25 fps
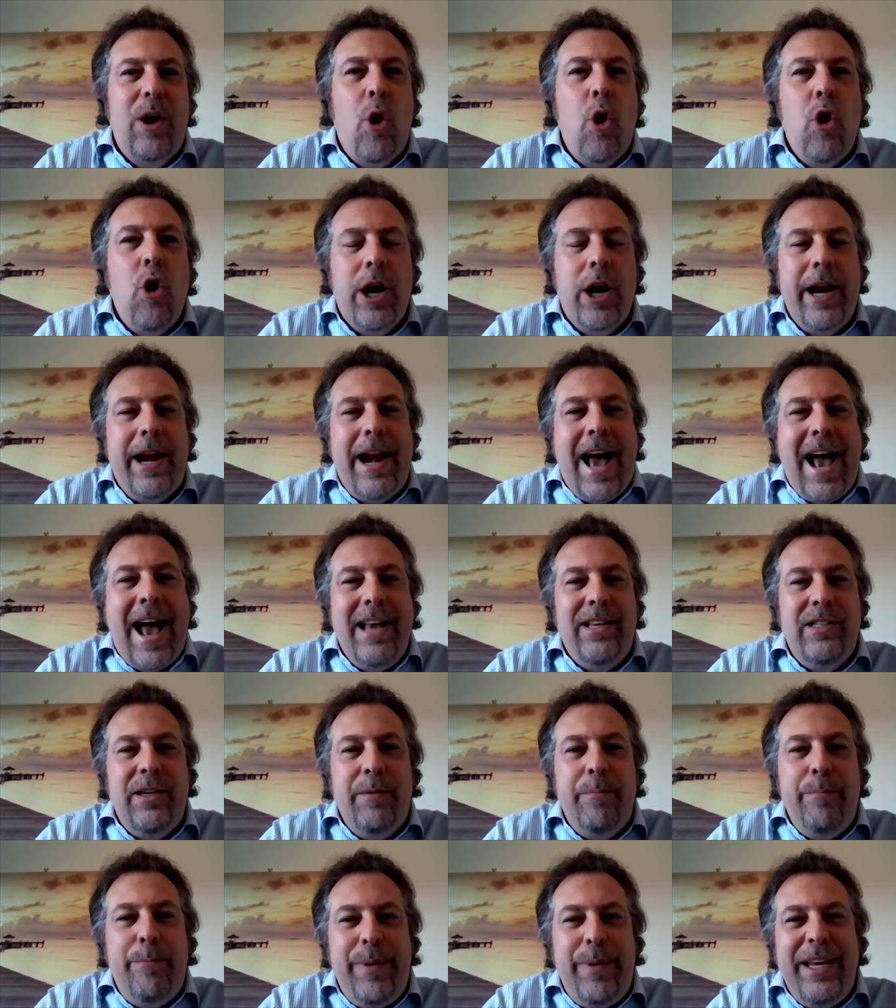
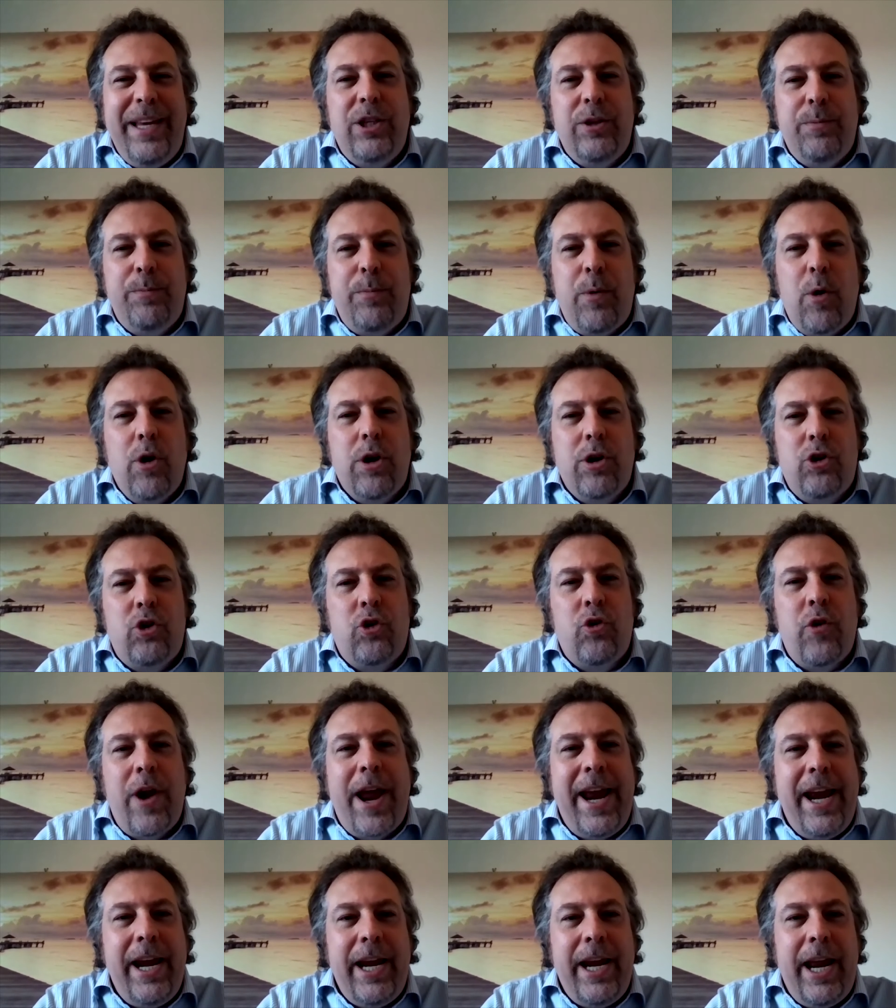organizing bespoke
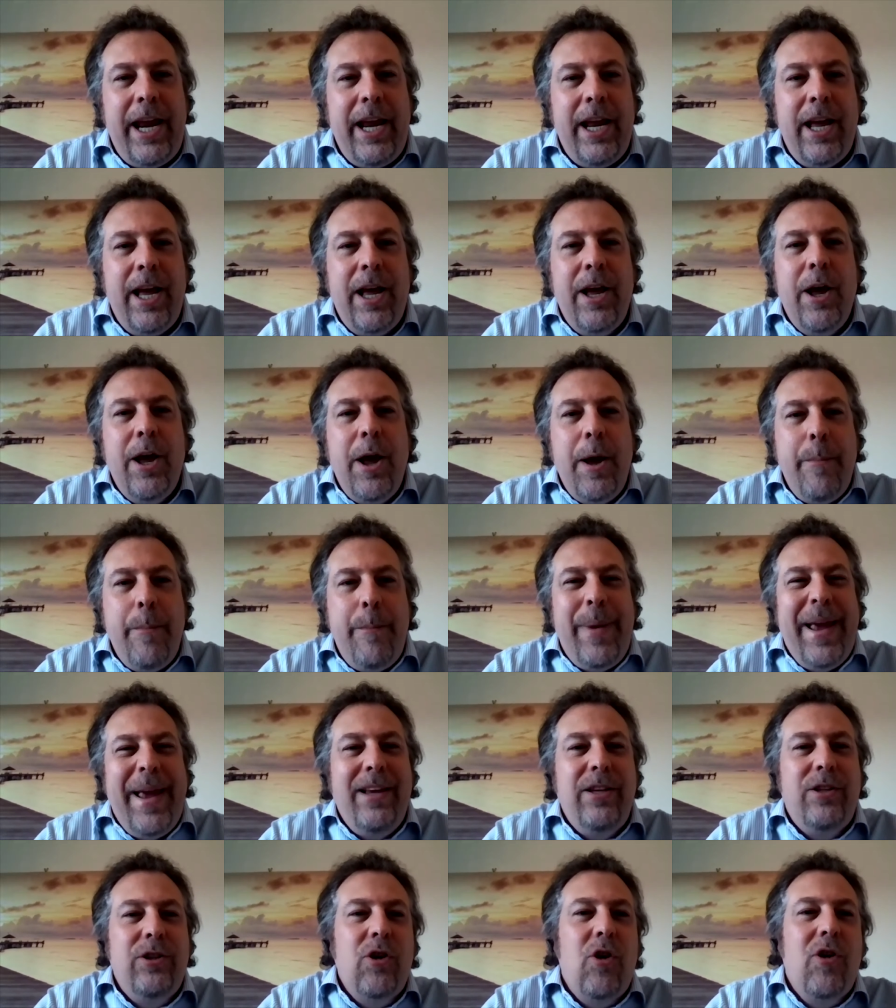training
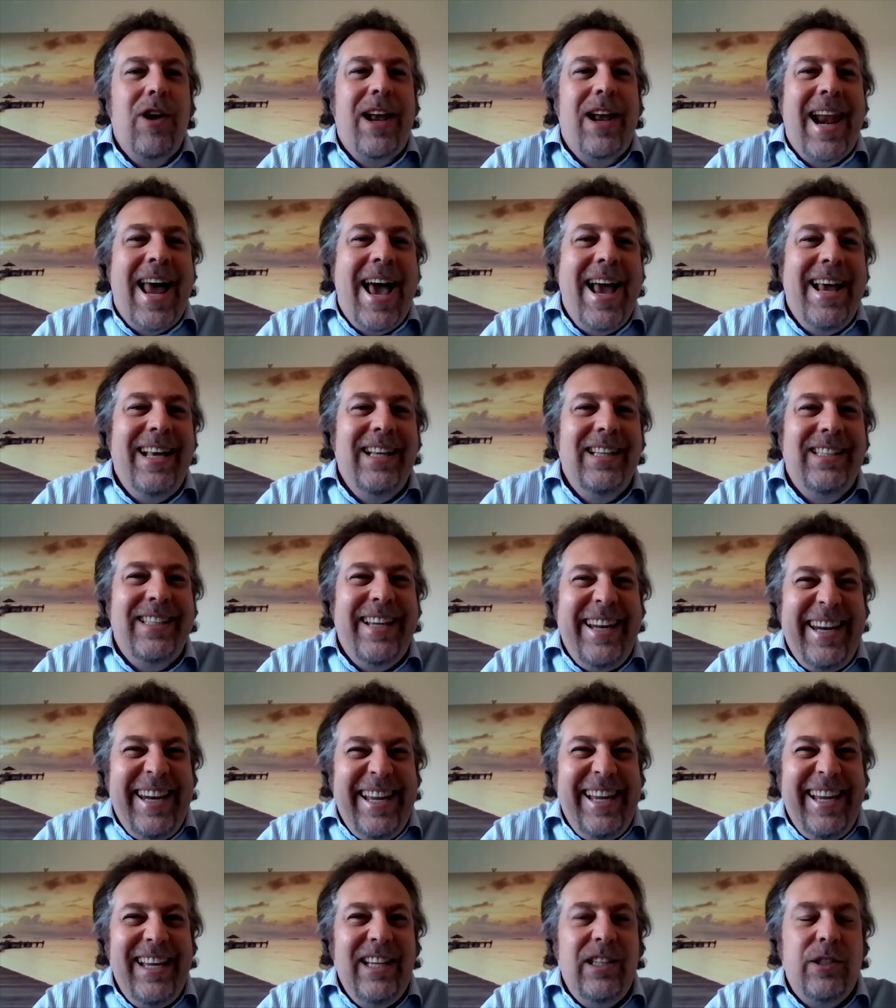based on clients'
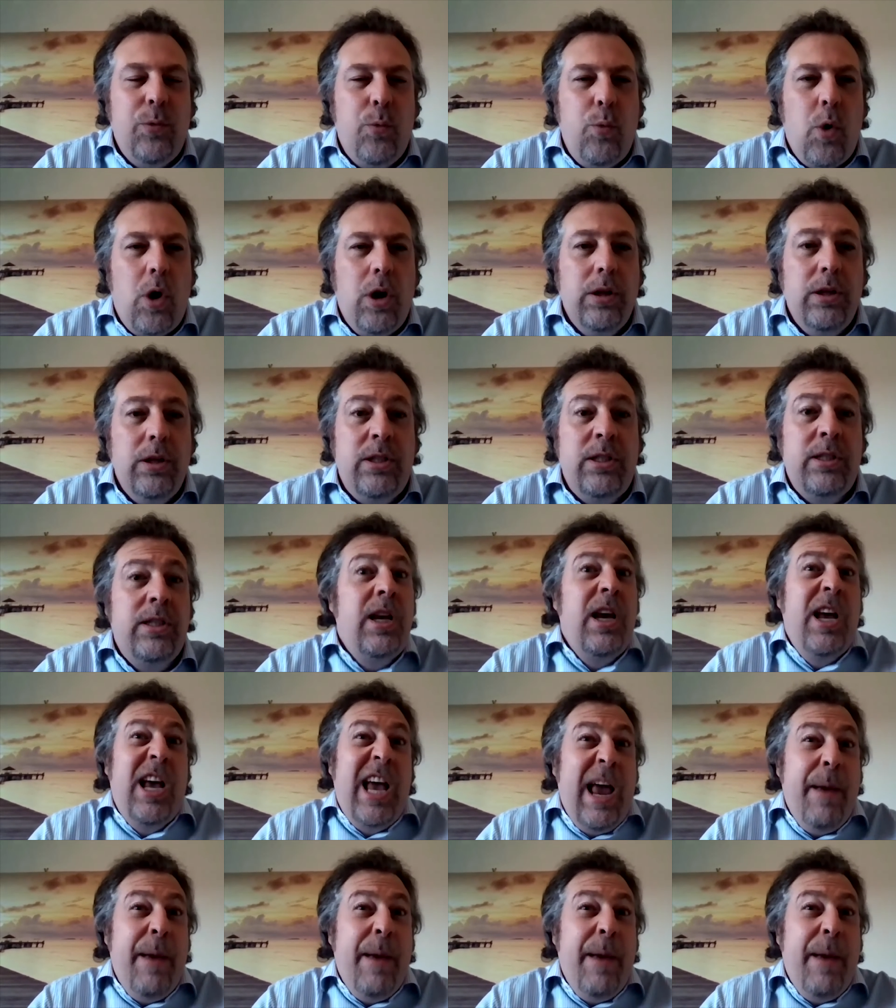needs, wants,